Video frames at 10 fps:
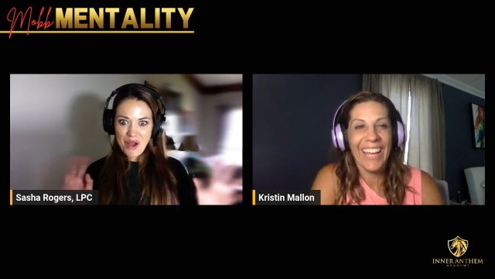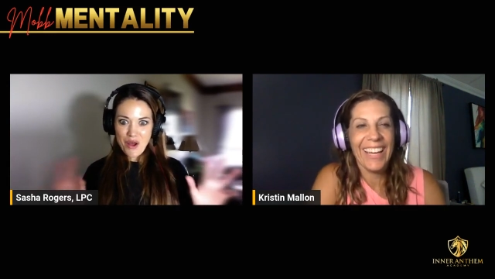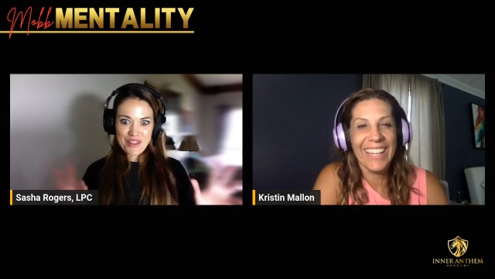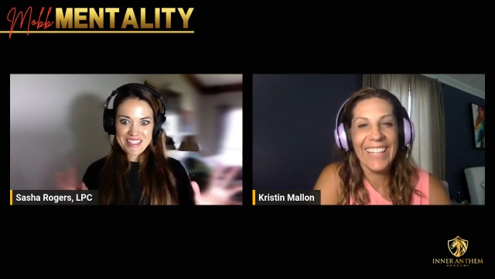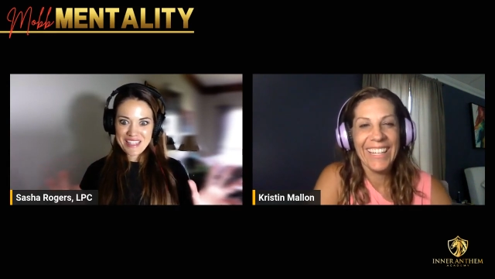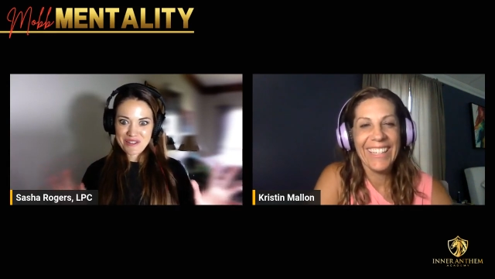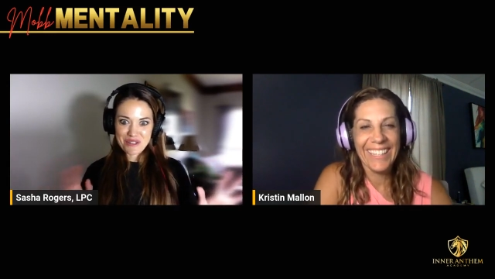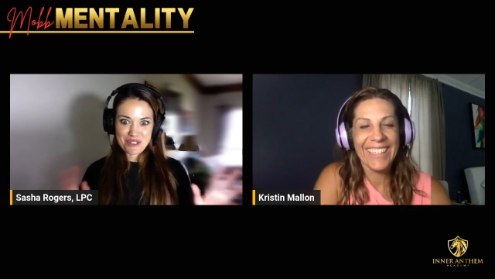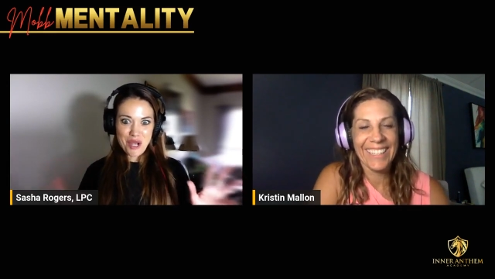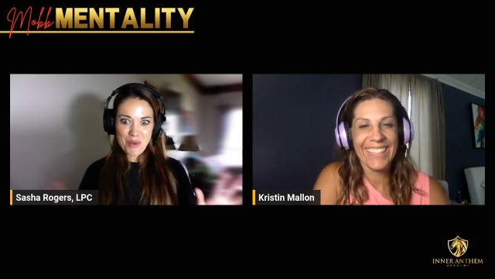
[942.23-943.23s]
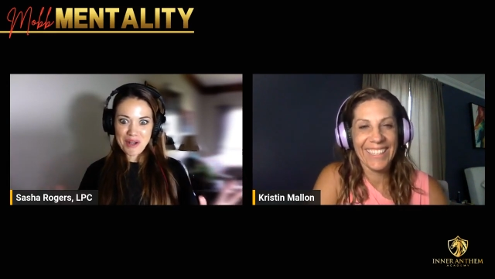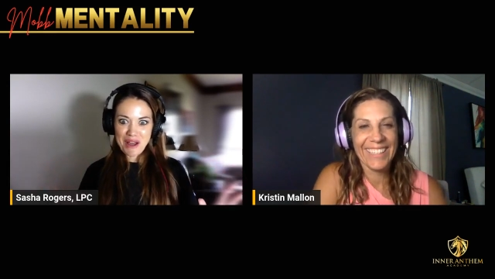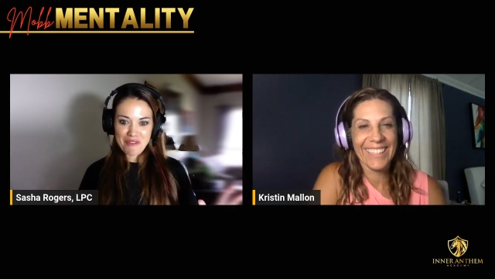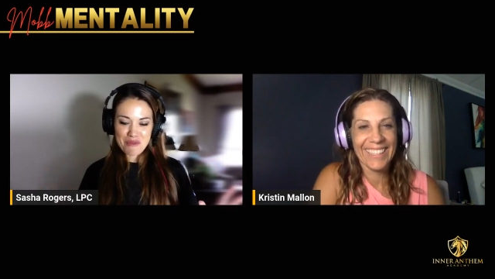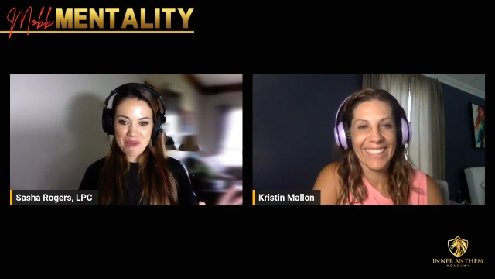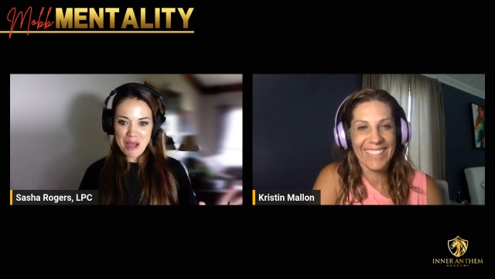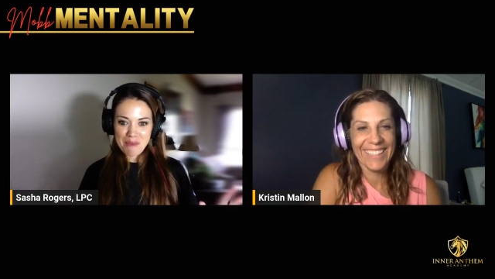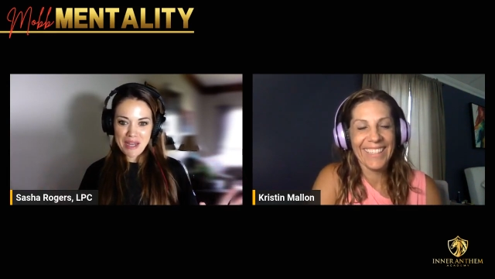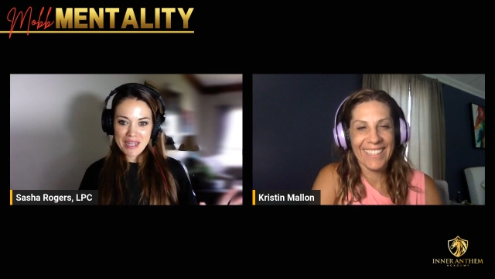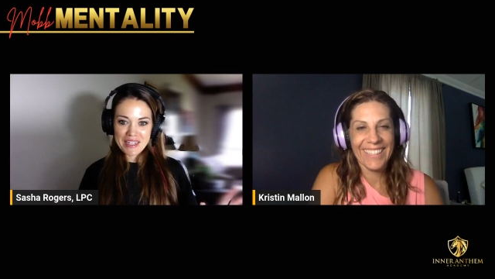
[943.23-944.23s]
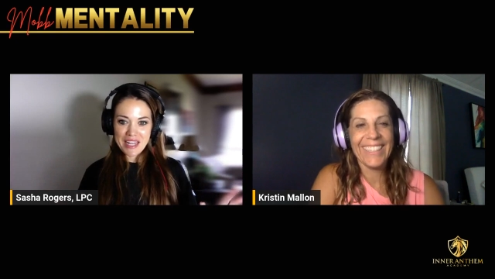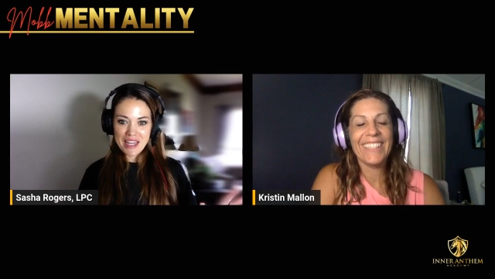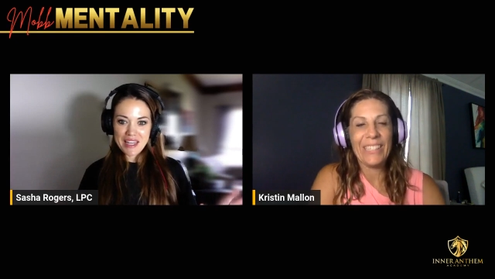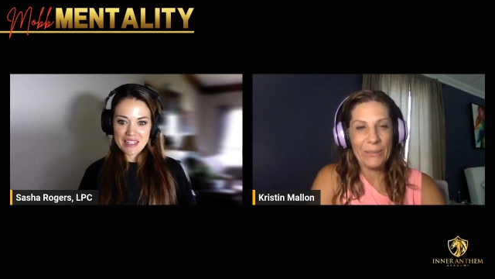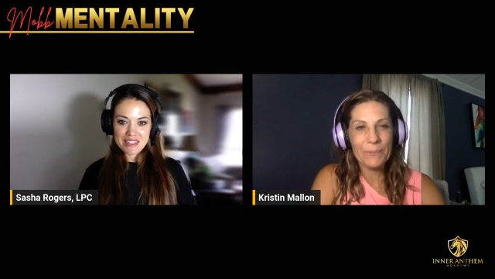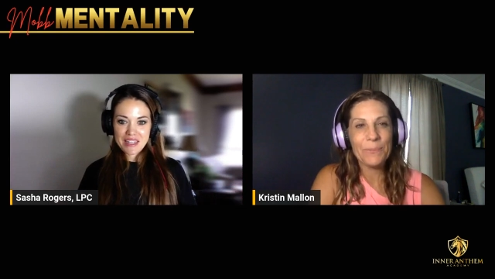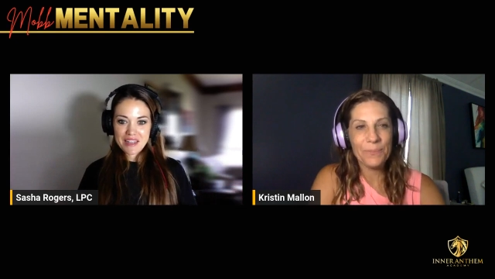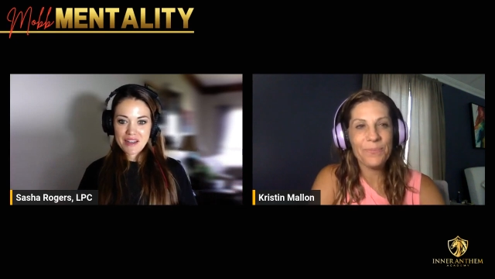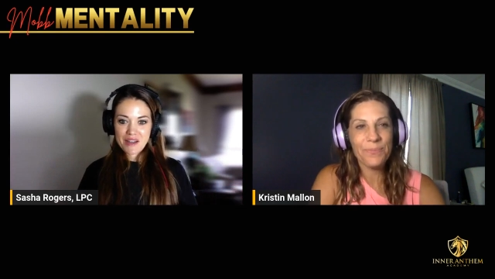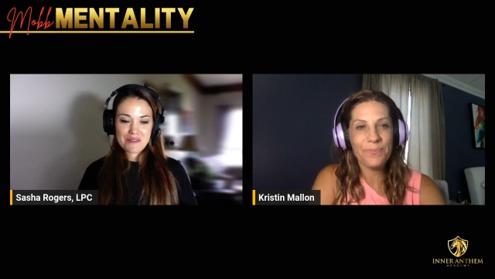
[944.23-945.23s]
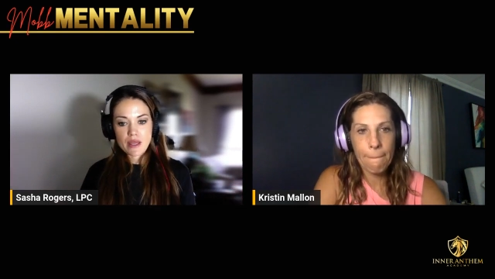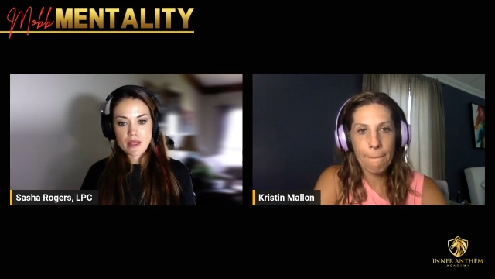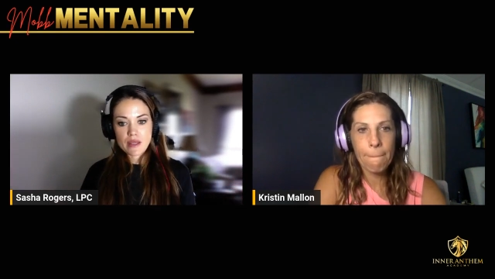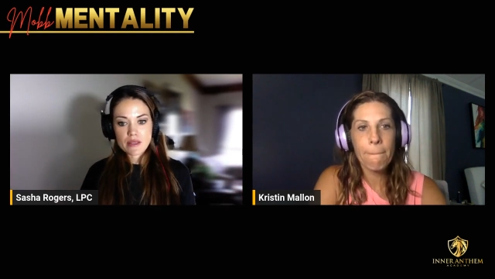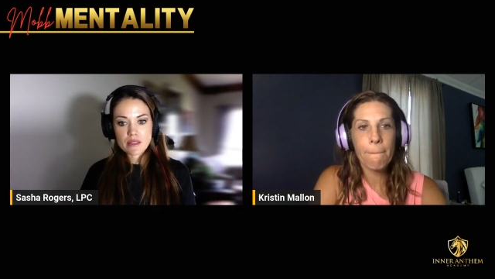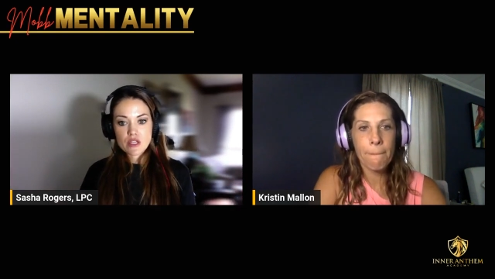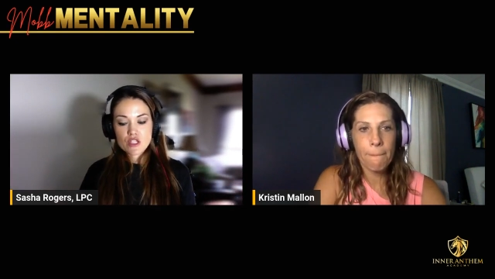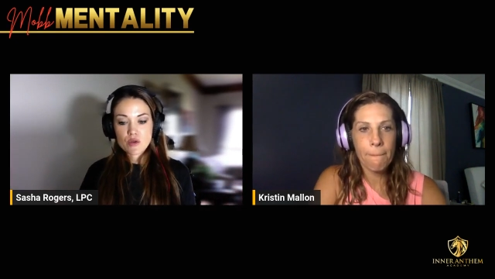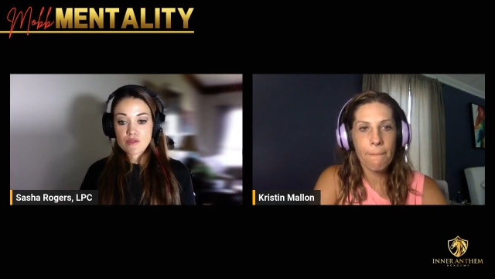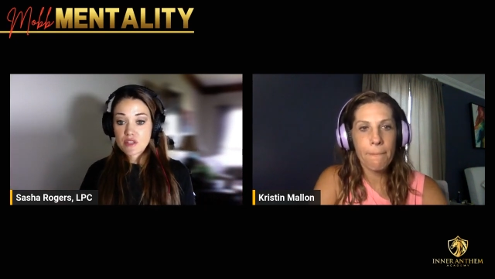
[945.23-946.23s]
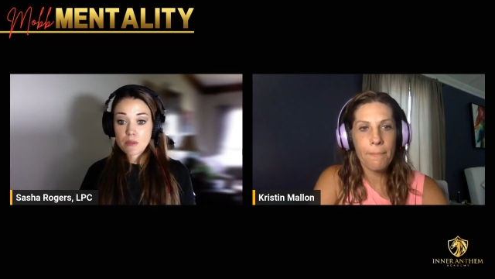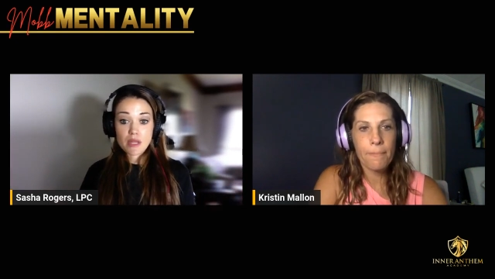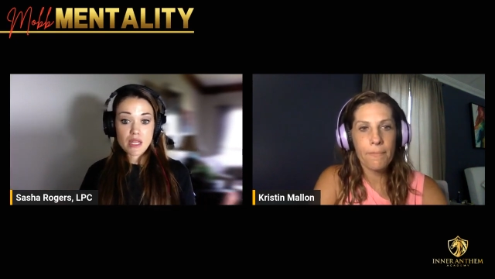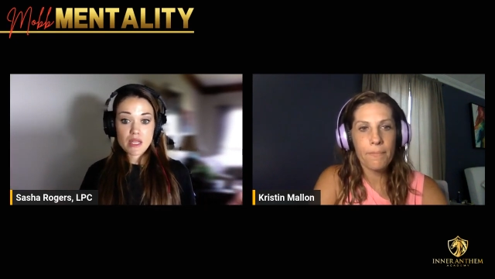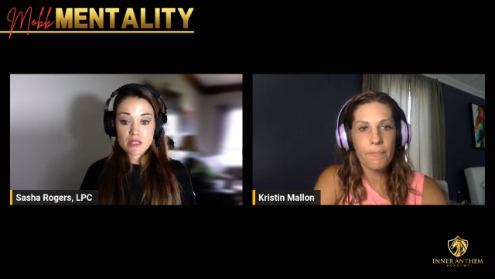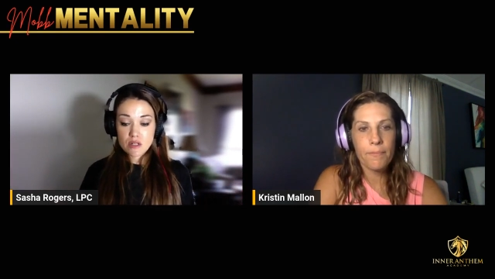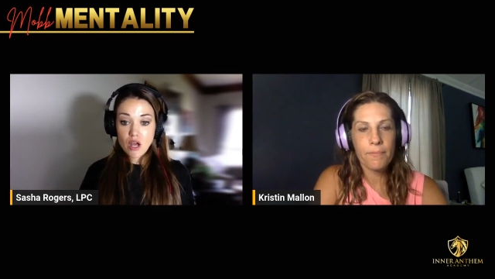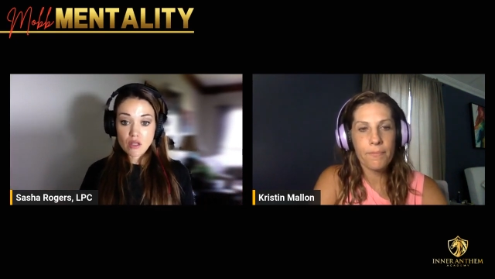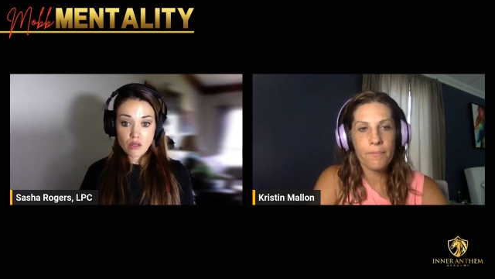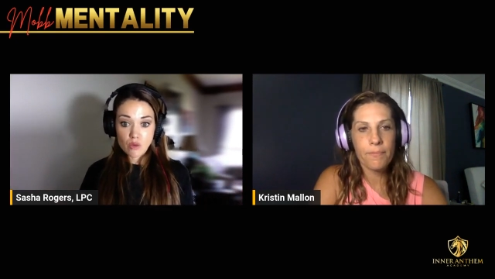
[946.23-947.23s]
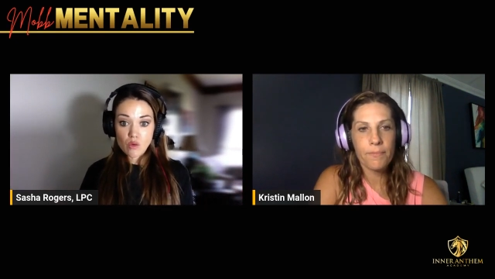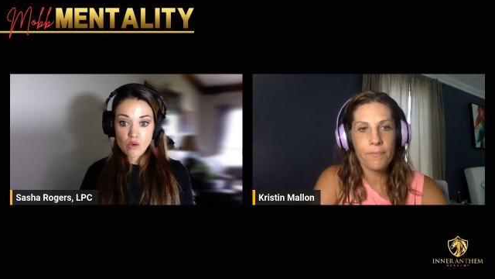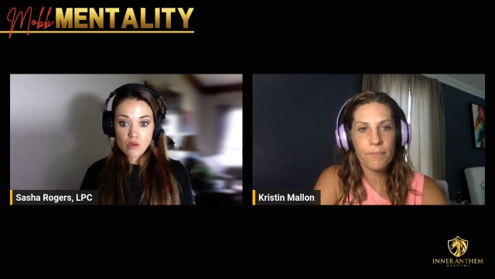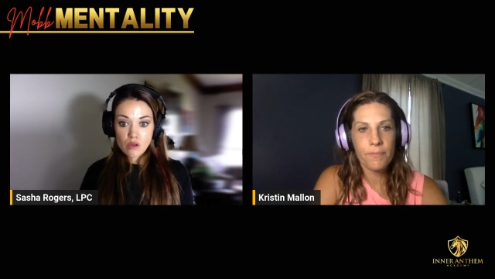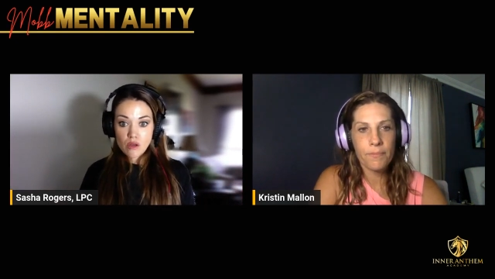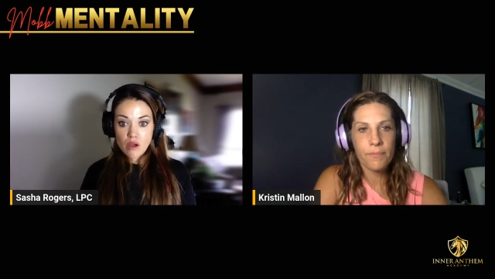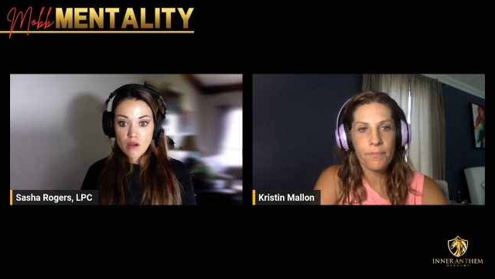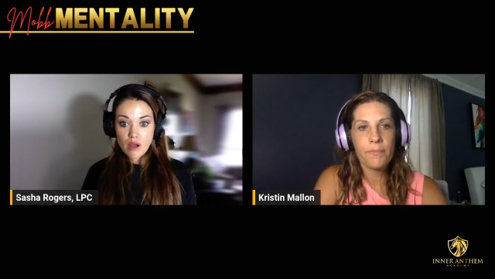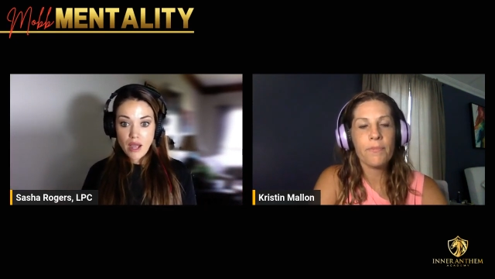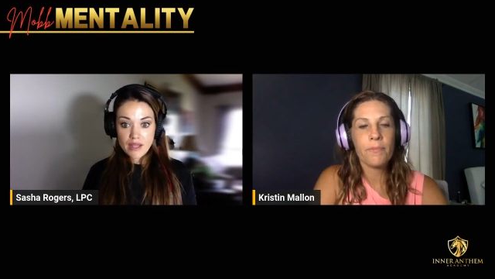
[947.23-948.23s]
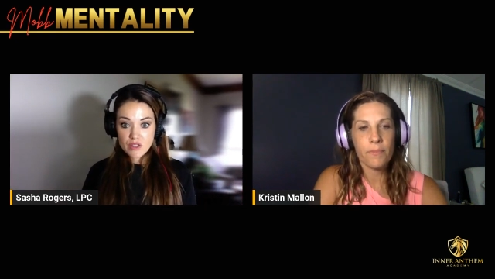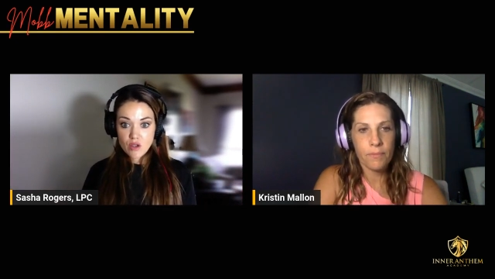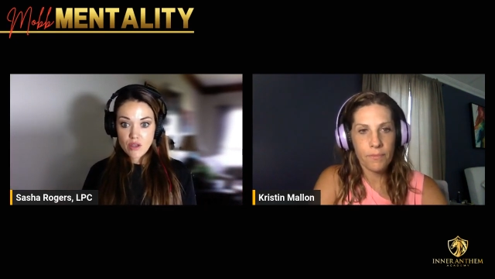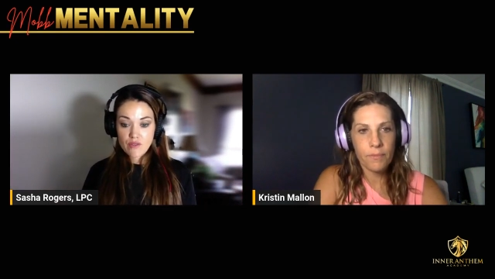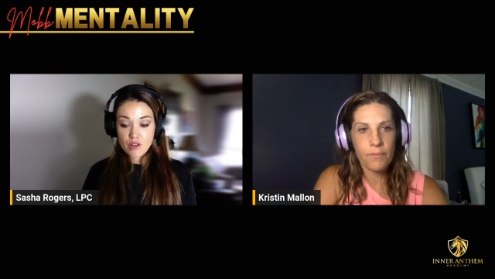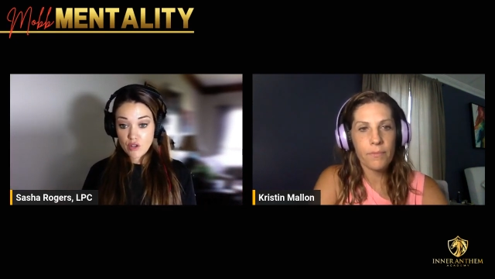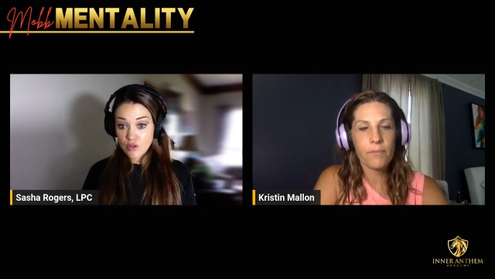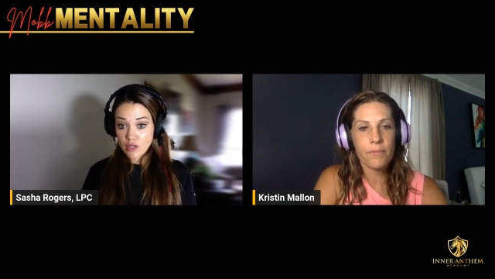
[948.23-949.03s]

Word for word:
Speaker 1: All these things are just going off in my mind. And is so if somebody is not local, I saw even on your